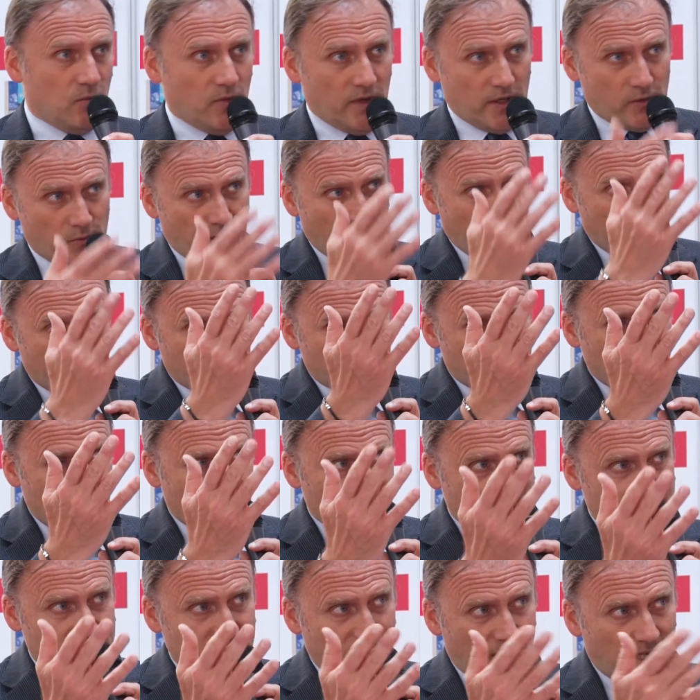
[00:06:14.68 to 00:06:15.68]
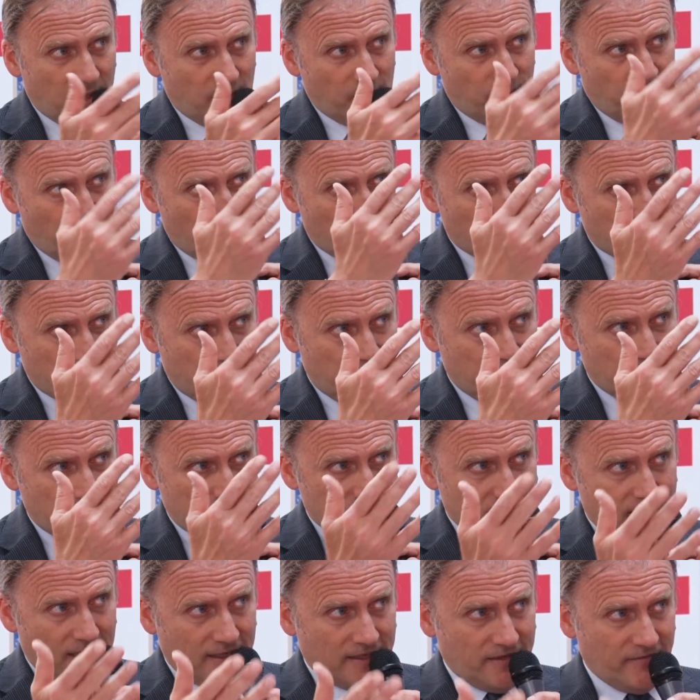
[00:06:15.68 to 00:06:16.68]
where we have some samples and
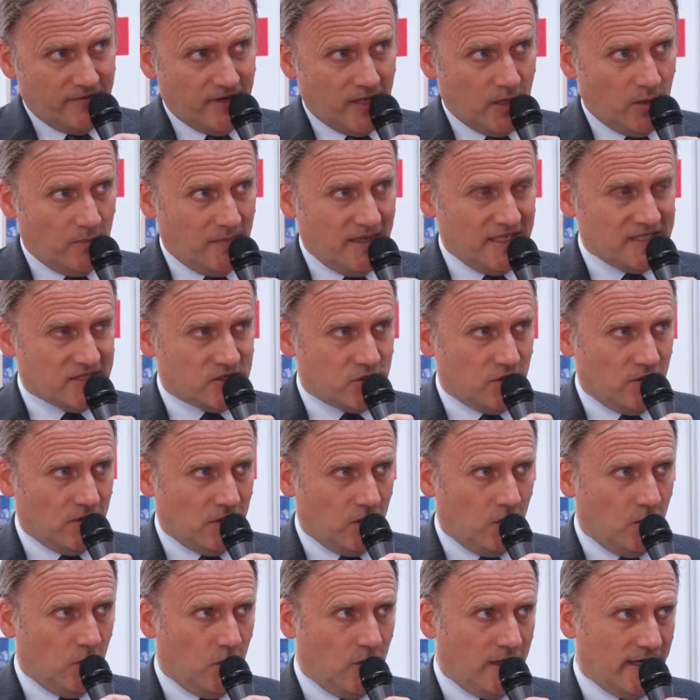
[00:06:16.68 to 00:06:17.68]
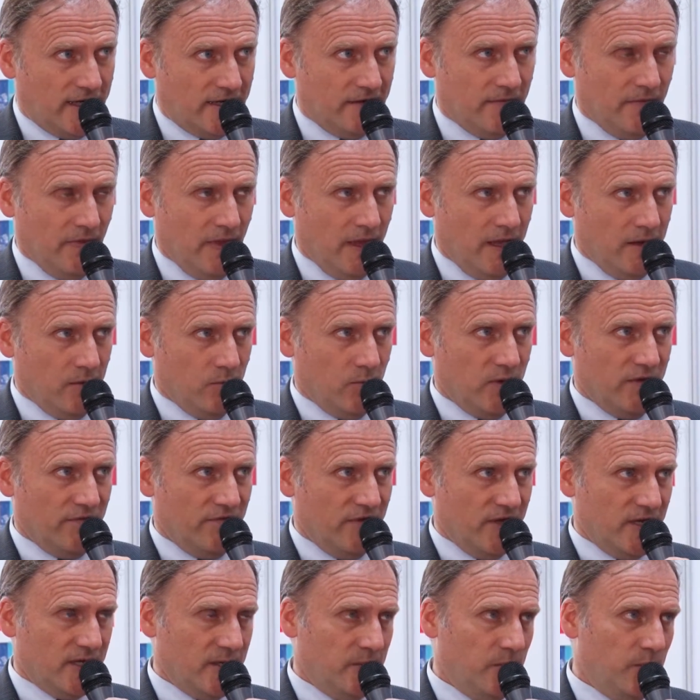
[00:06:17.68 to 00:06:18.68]
some developments ongoing with
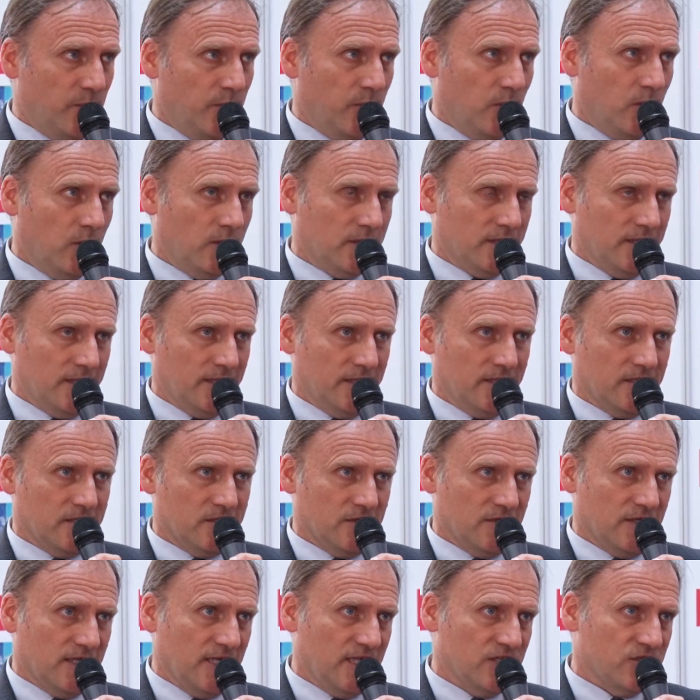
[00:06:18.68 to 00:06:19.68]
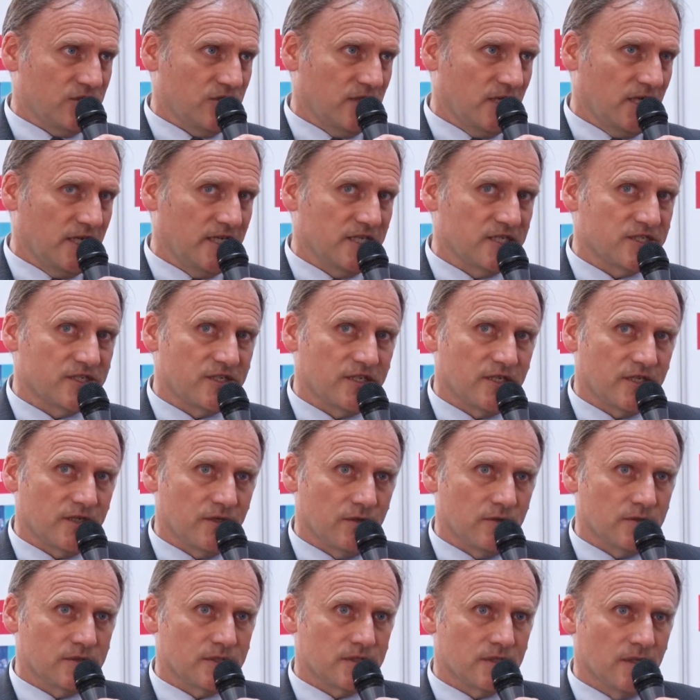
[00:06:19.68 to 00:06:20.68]
very important international
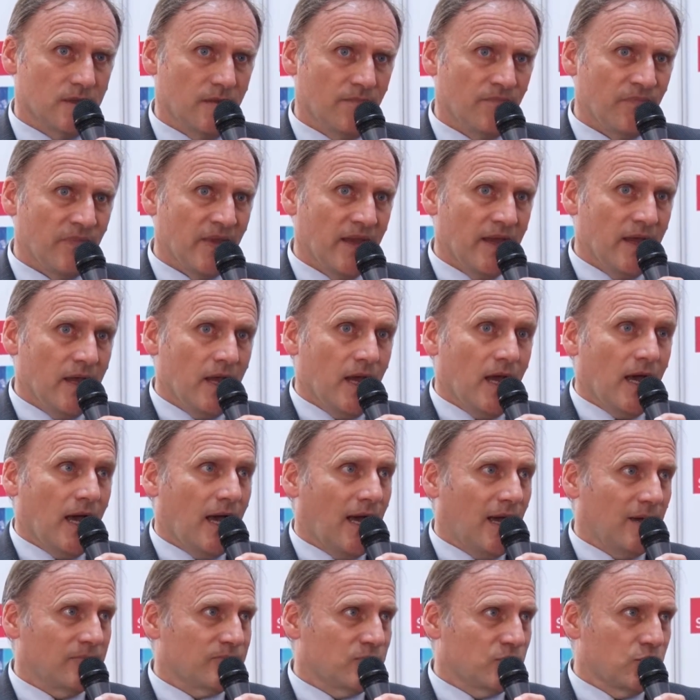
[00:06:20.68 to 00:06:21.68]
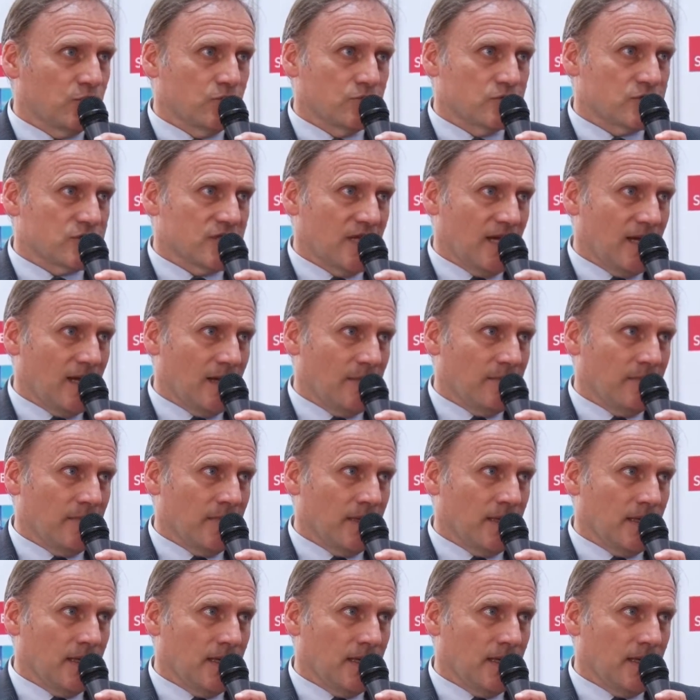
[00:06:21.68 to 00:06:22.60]
institutes, up to some